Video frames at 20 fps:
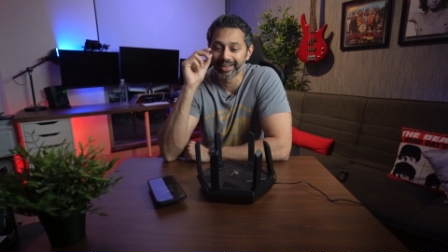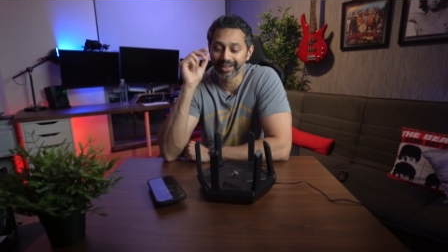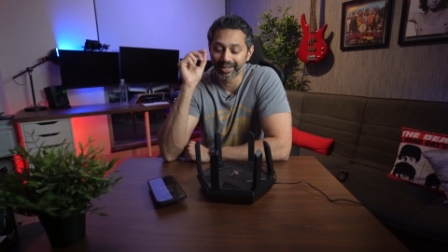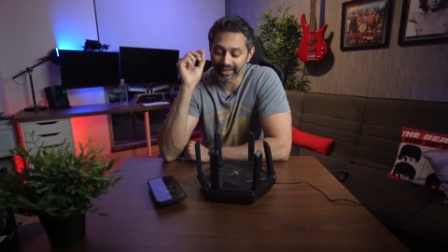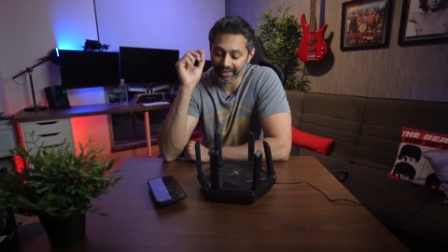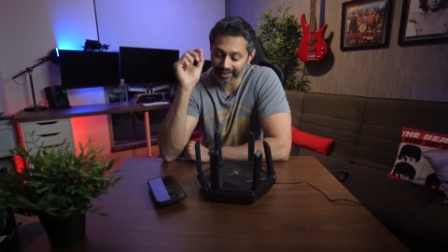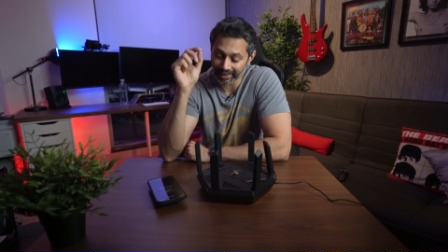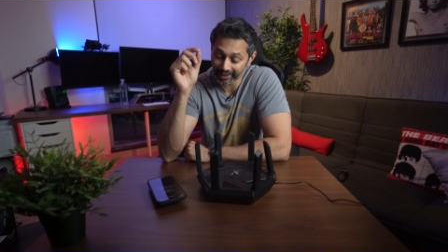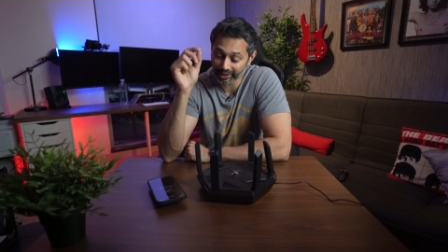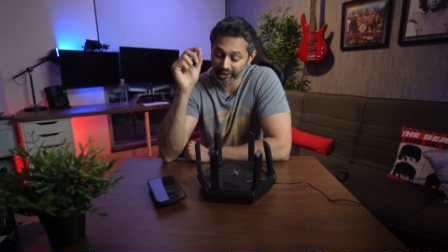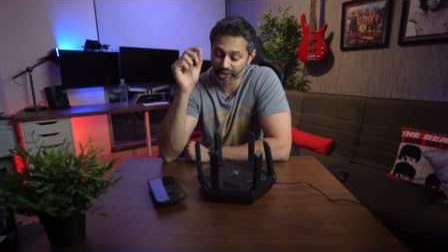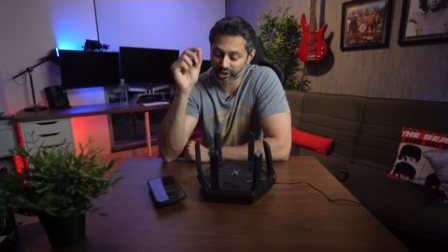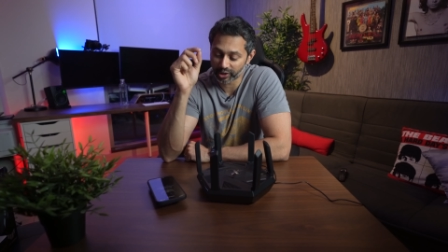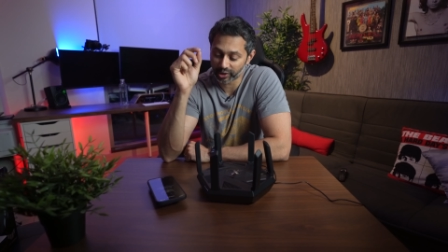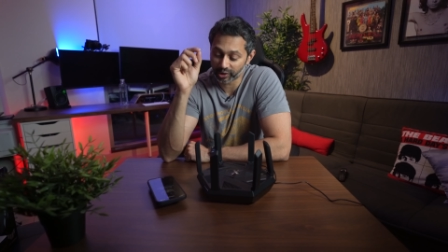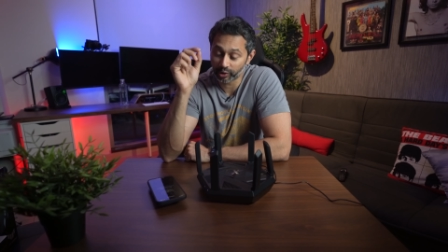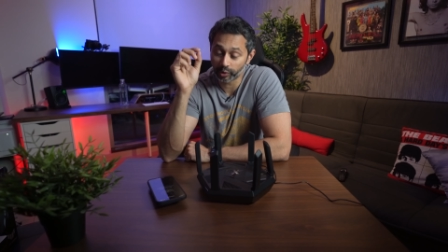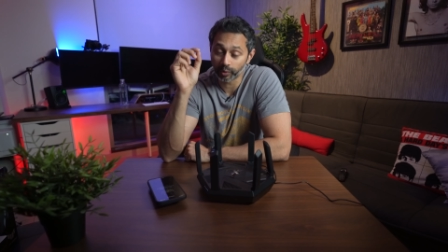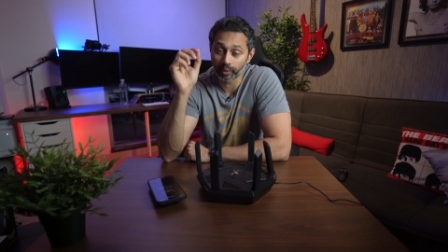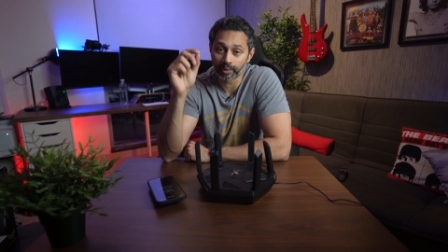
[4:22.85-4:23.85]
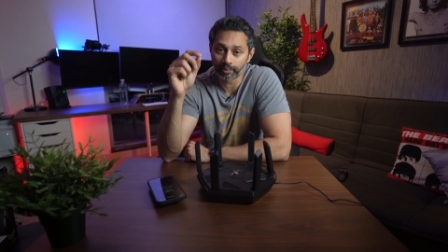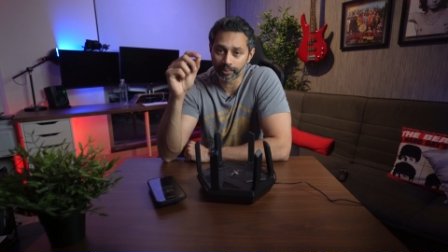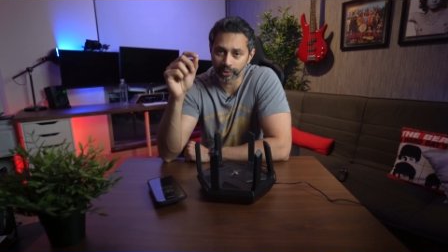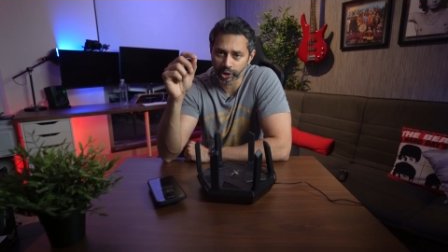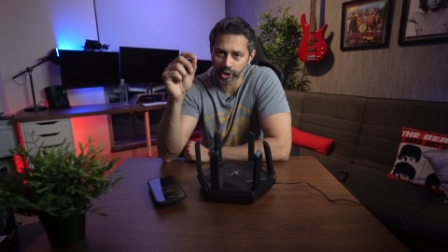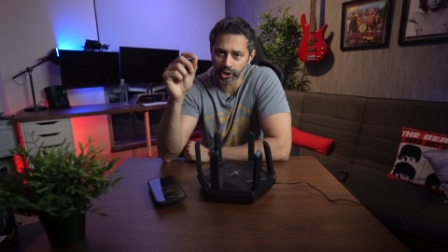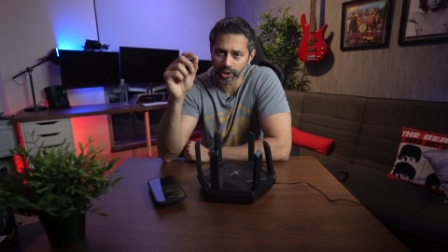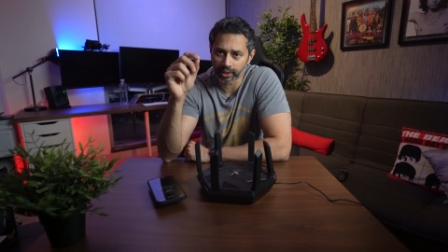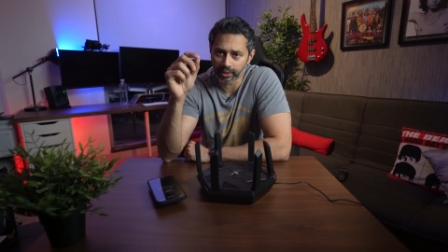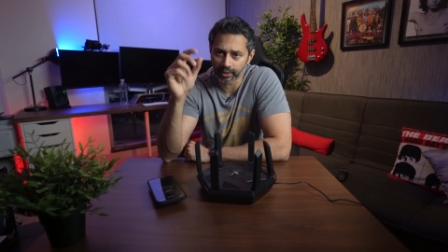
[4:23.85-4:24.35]
connection to a
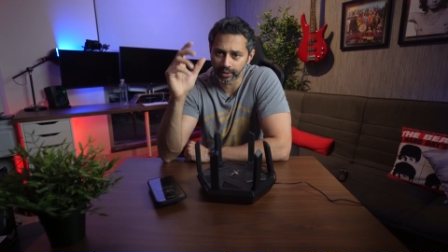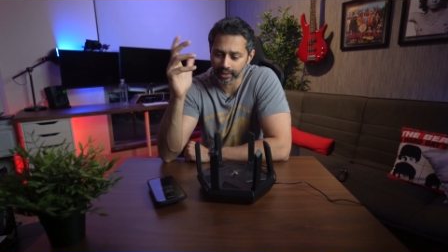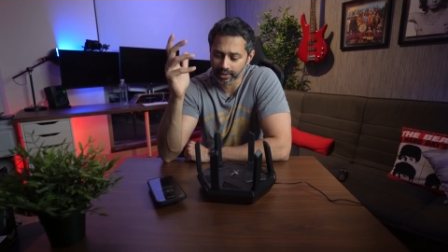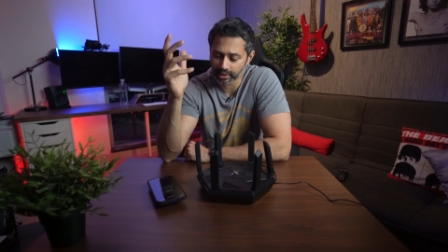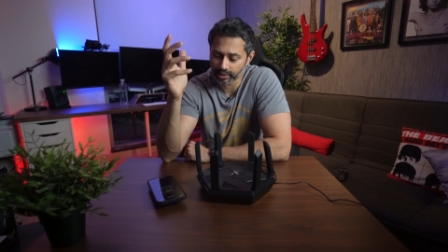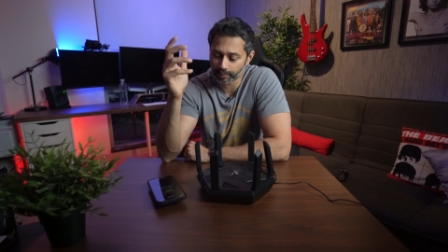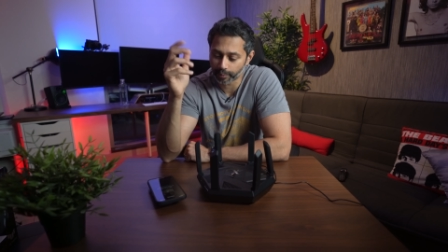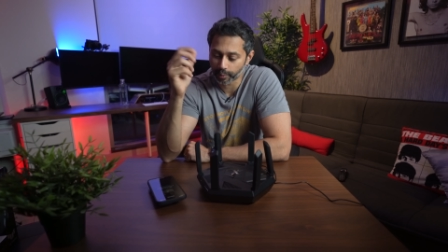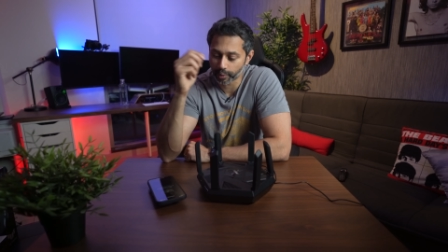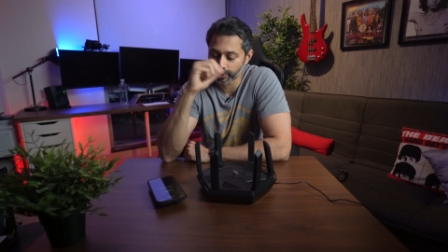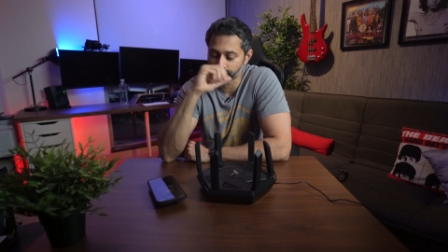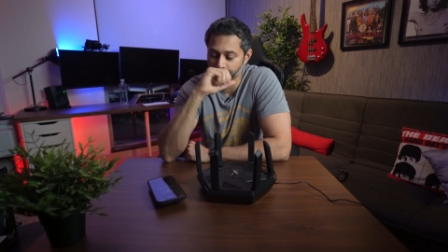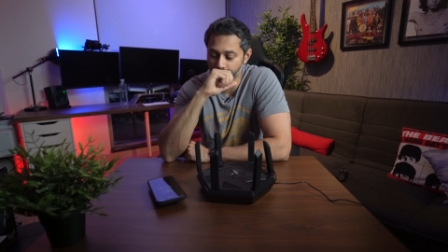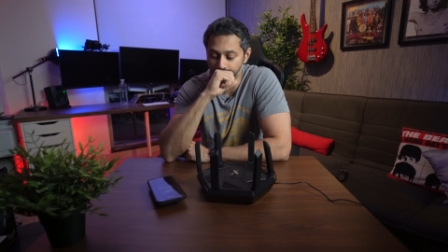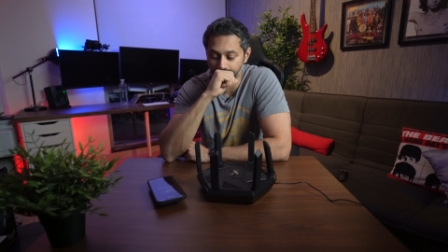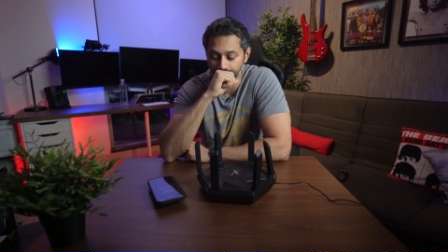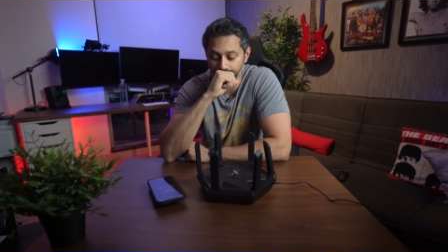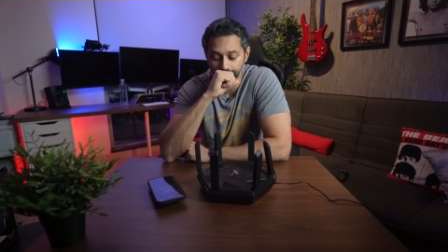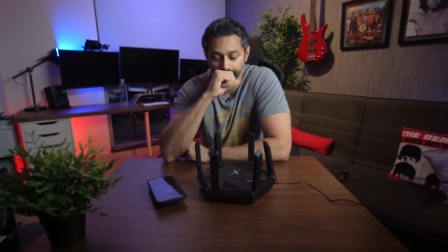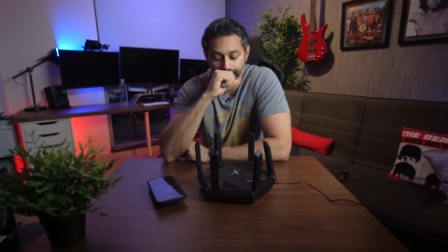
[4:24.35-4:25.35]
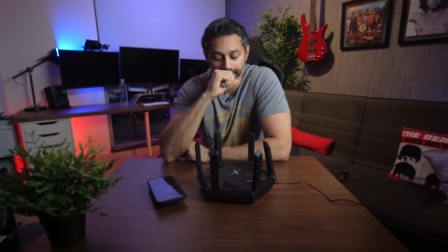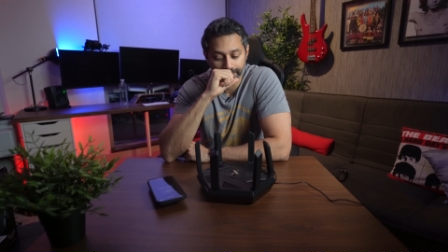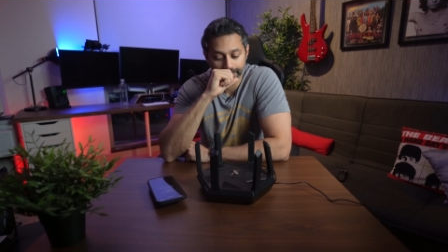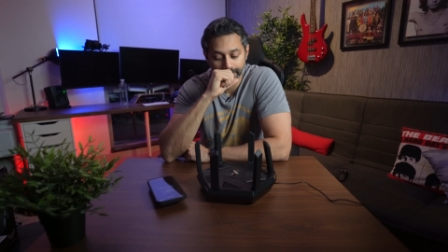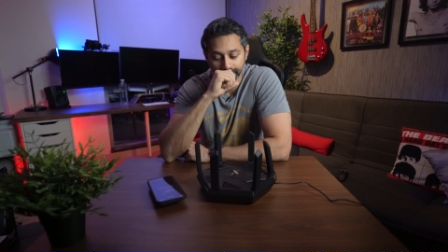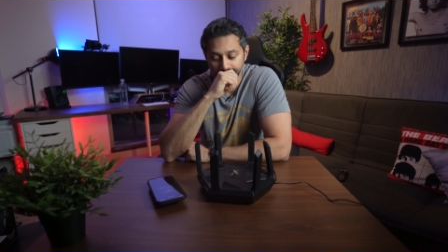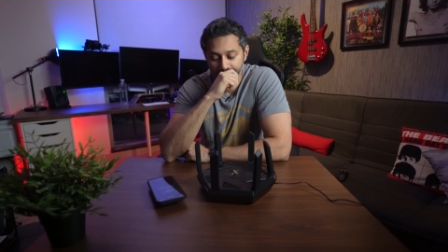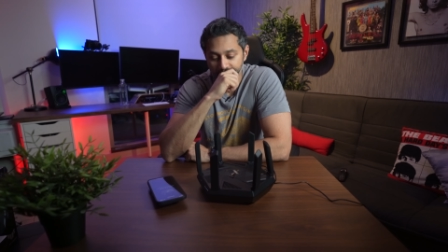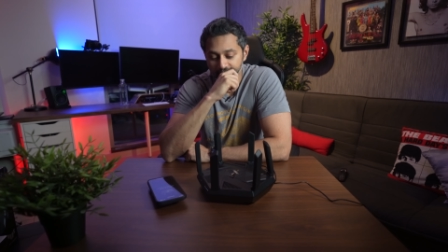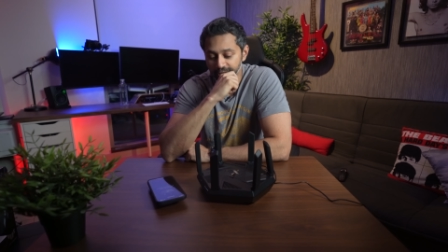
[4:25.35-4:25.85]
machine that supports it.
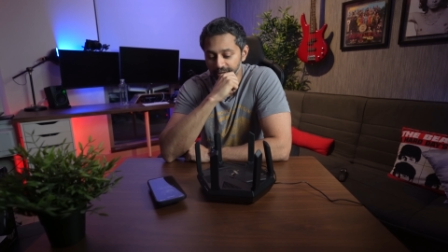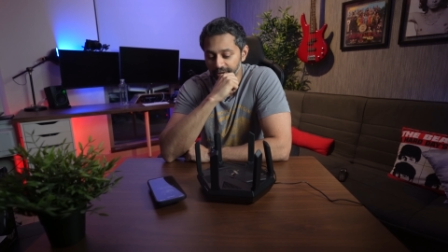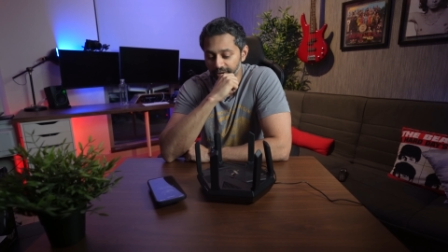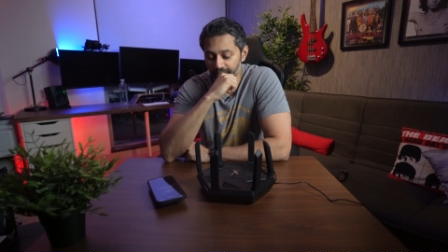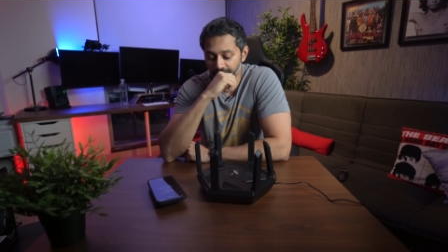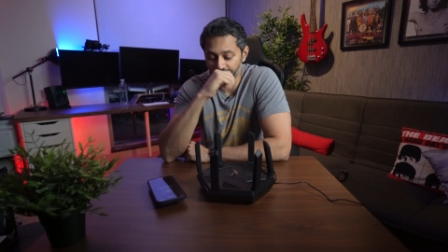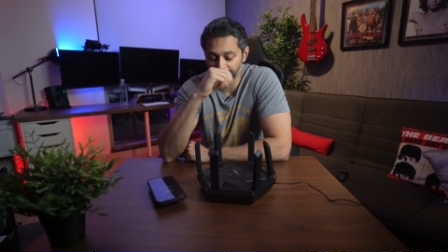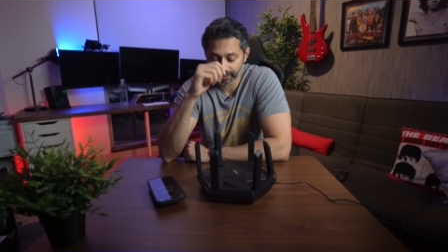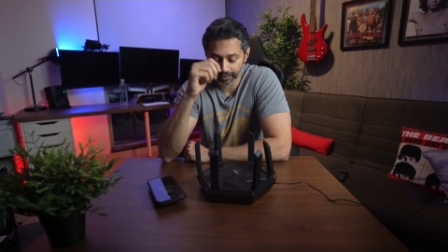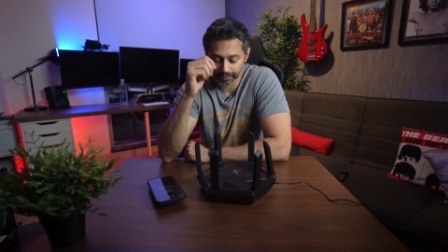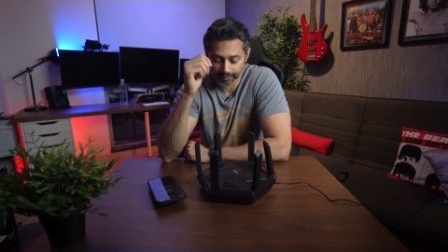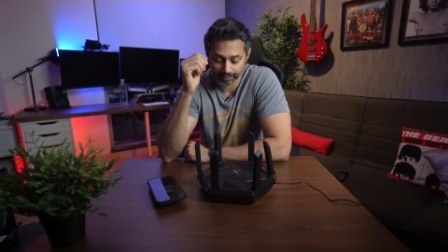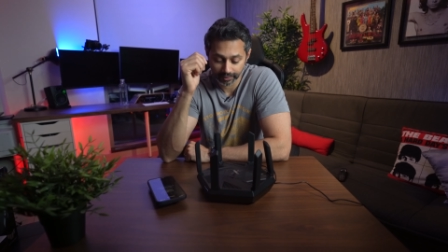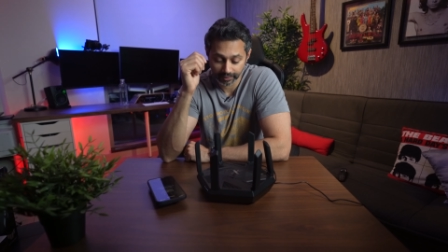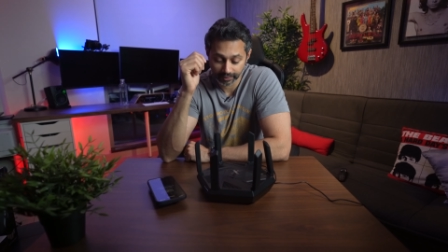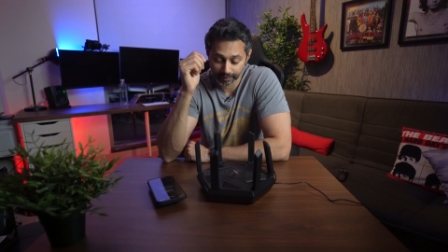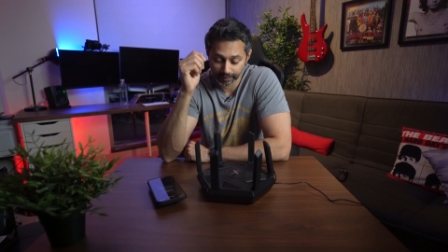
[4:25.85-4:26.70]
So